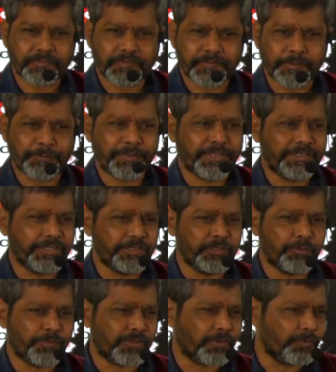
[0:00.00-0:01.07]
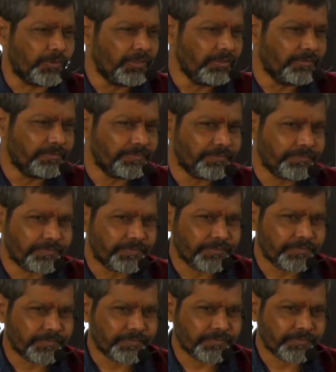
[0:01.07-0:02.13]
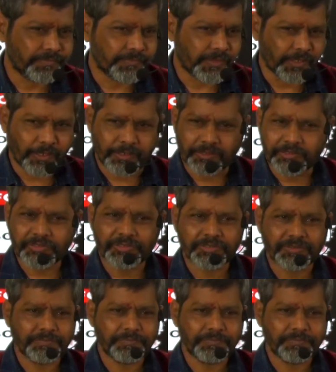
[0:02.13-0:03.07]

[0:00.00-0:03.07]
they made innumerable laws.